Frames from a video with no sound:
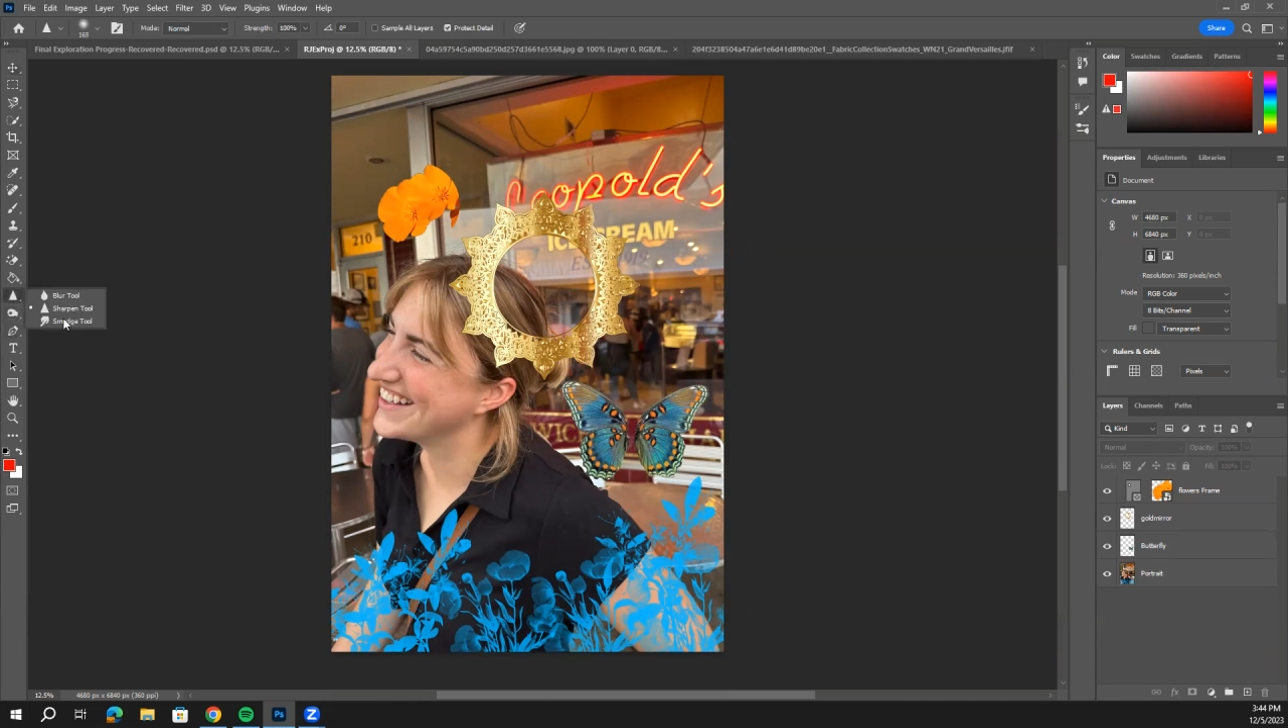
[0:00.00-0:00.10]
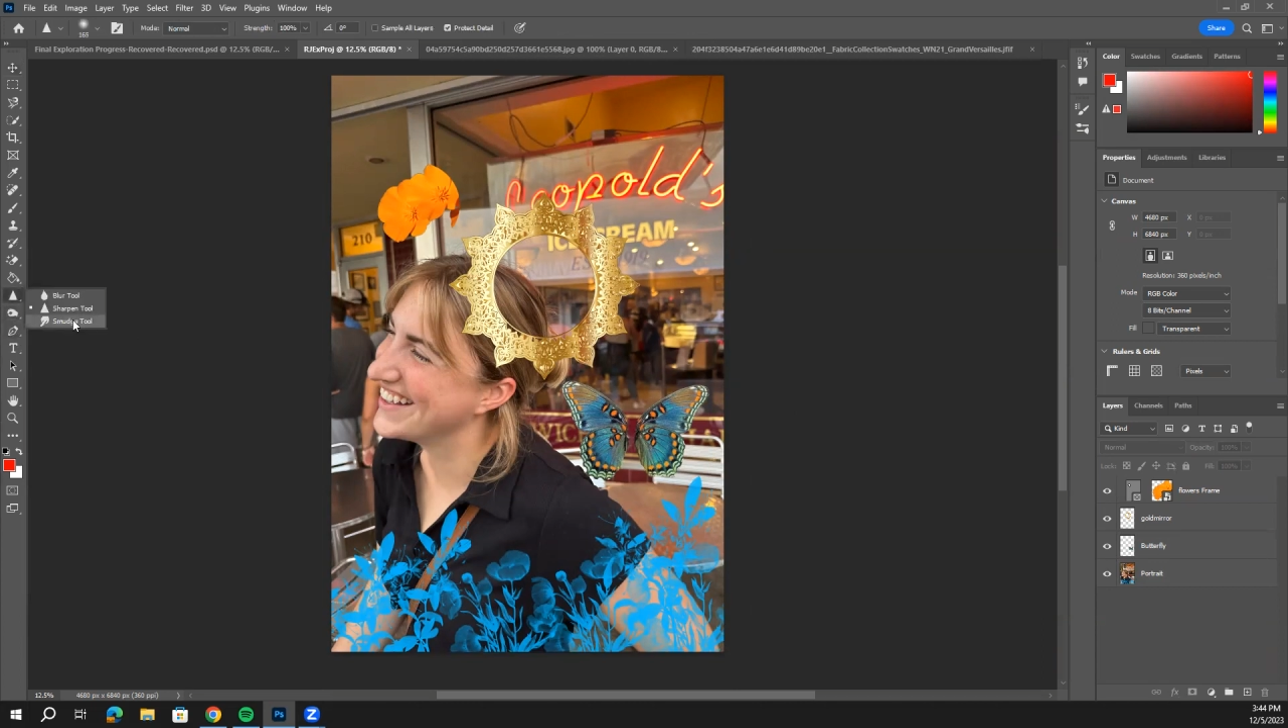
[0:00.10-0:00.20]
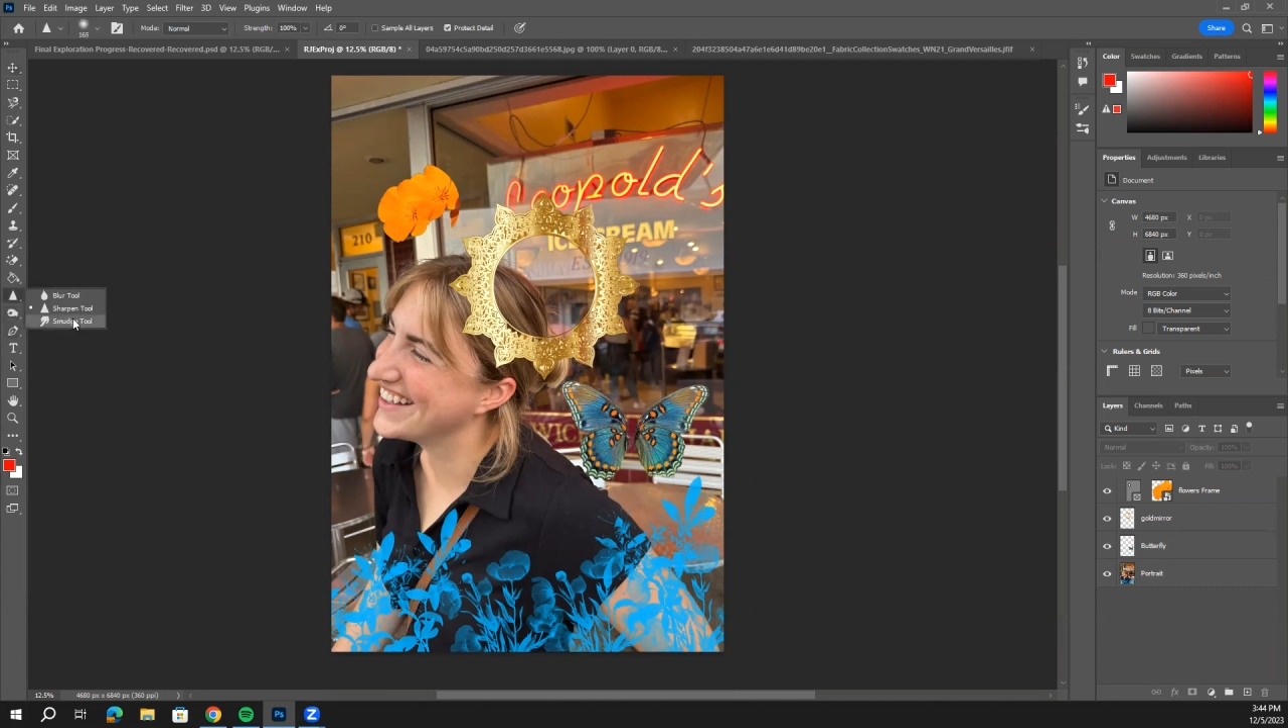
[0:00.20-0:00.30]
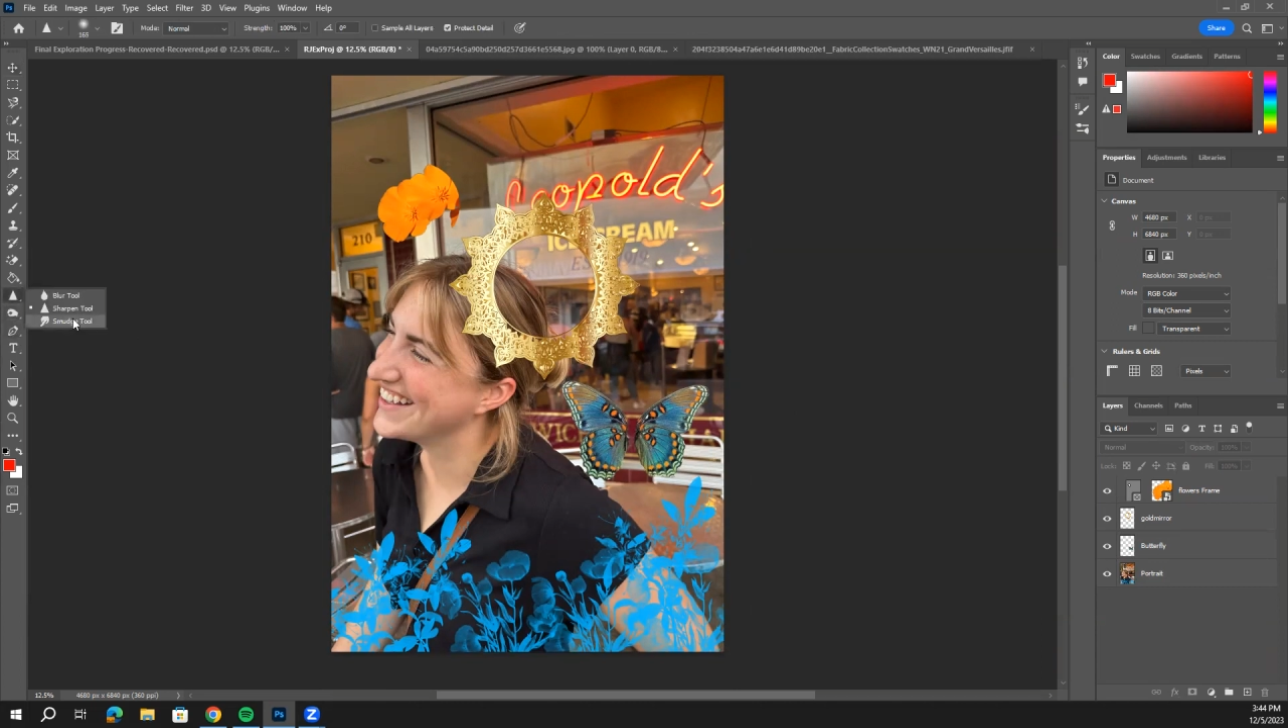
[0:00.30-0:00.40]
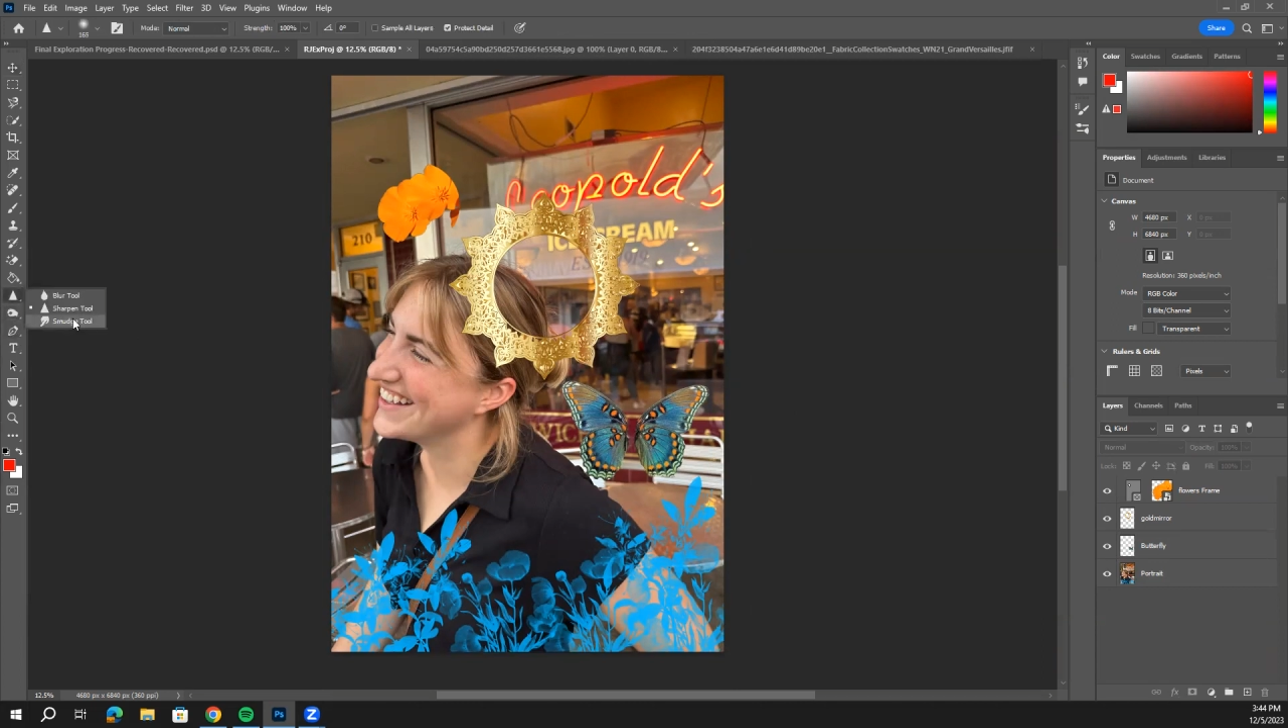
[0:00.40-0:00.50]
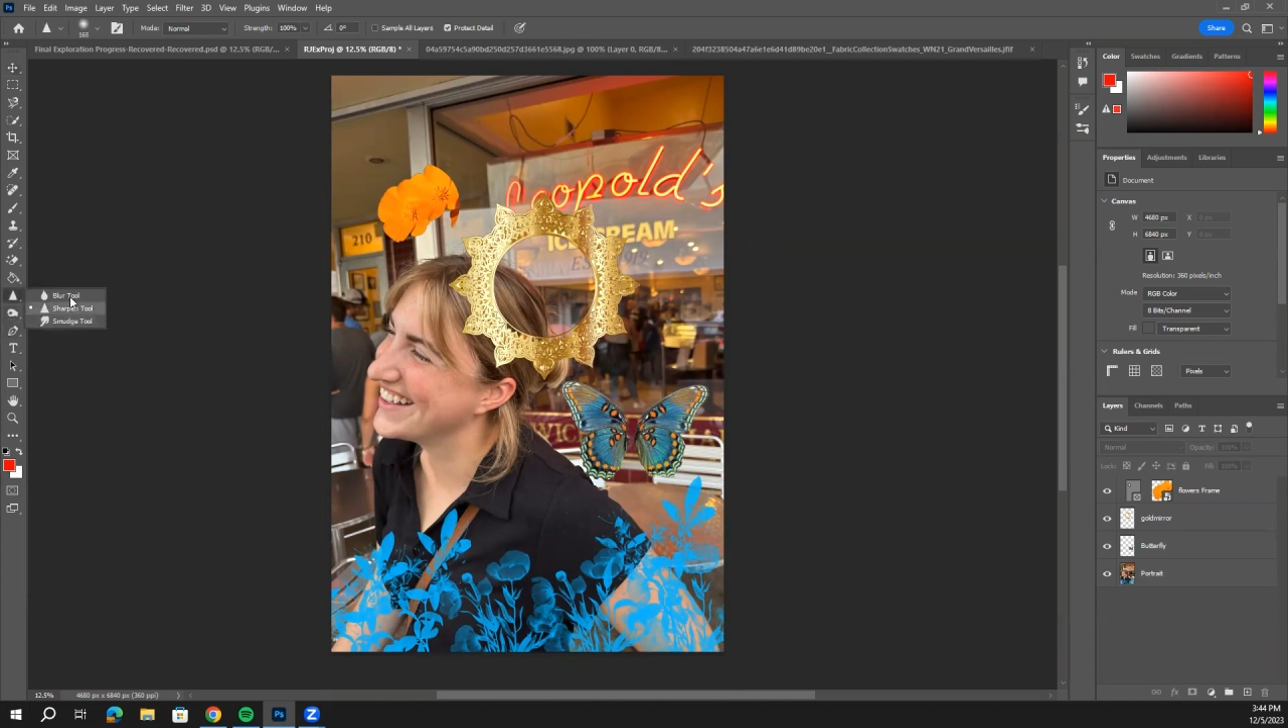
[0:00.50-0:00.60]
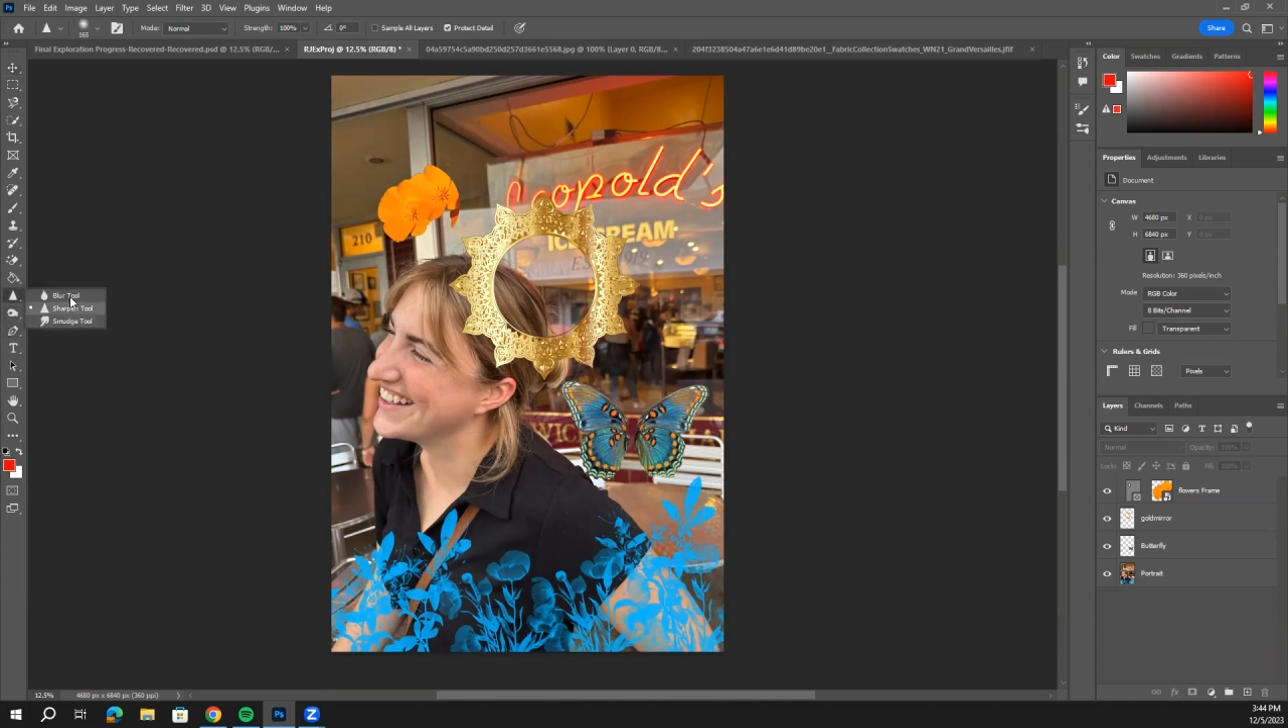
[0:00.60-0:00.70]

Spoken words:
that. Let's